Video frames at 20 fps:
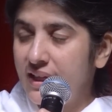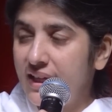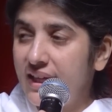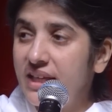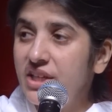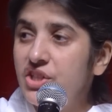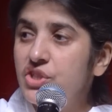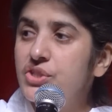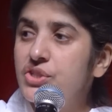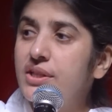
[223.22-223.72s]

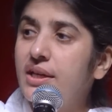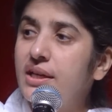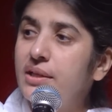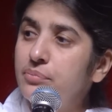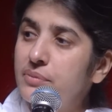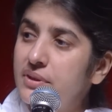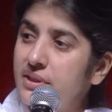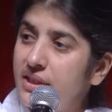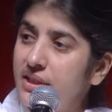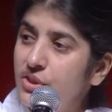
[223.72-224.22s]
each
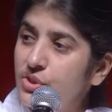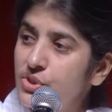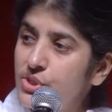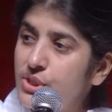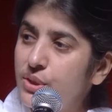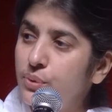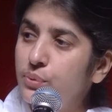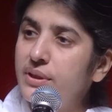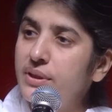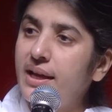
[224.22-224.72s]
time things
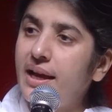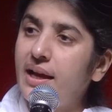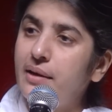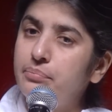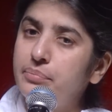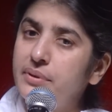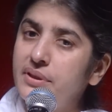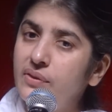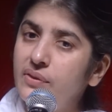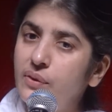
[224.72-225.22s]
don't
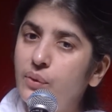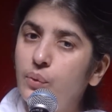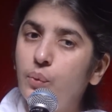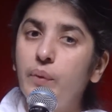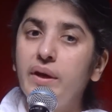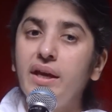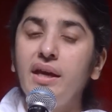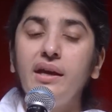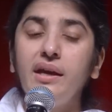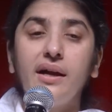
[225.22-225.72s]
happen the
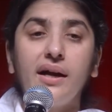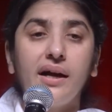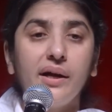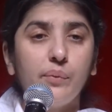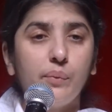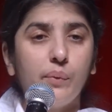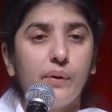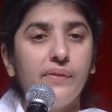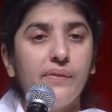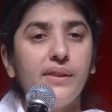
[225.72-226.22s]
way I
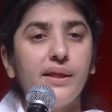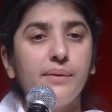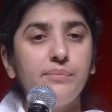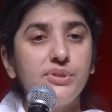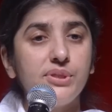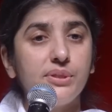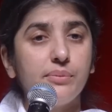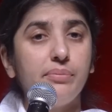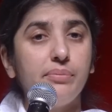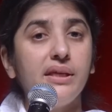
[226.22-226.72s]
want them
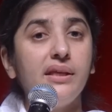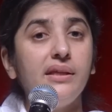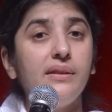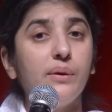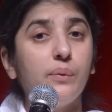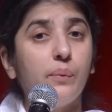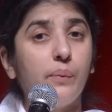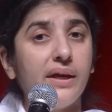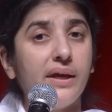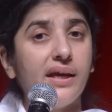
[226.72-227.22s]
to be,
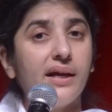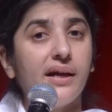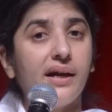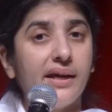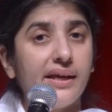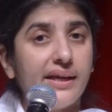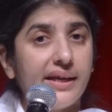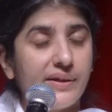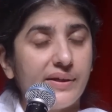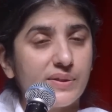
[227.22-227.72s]
the way
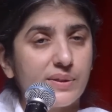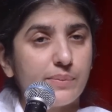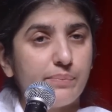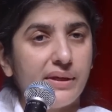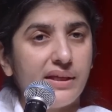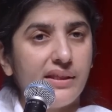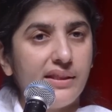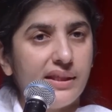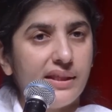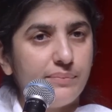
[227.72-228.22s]
I
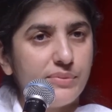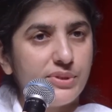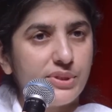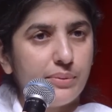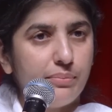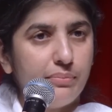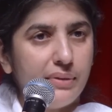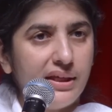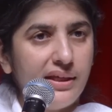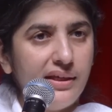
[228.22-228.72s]
expect them to
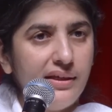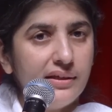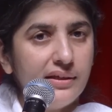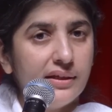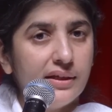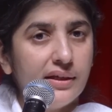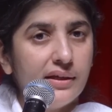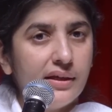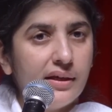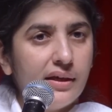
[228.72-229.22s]
be,
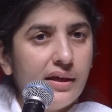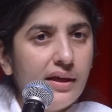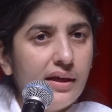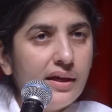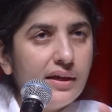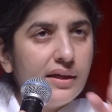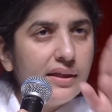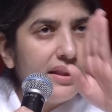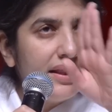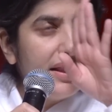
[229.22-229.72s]

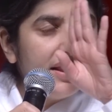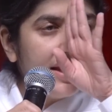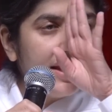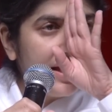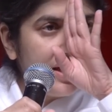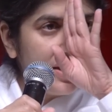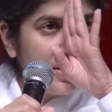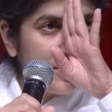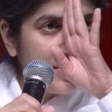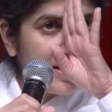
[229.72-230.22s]

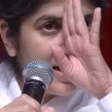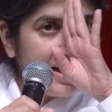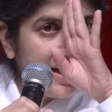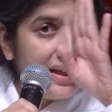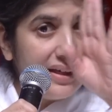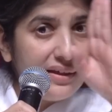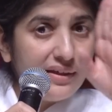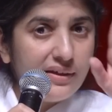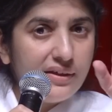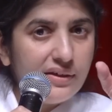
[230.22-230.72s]
then
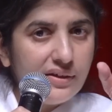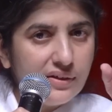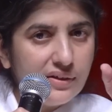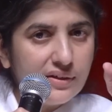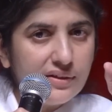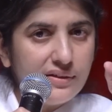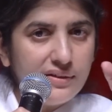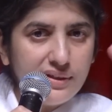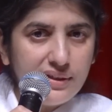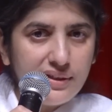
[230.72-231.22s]
crying
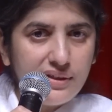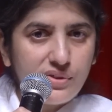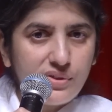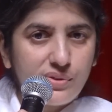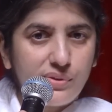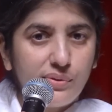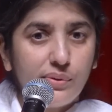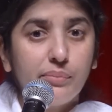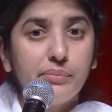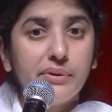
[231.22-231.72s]
here
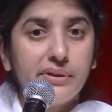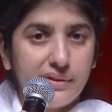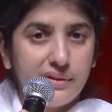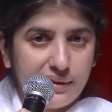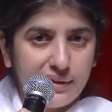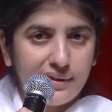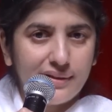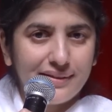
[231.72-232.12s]
is normal.